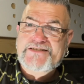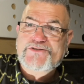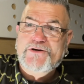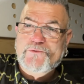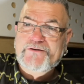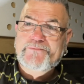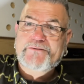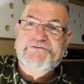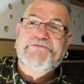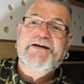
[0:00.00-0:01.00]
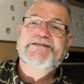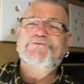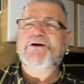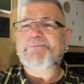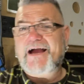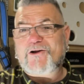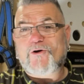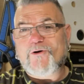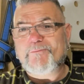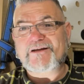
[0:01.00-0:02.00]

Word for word: so it wouldn't be able to find its way back home.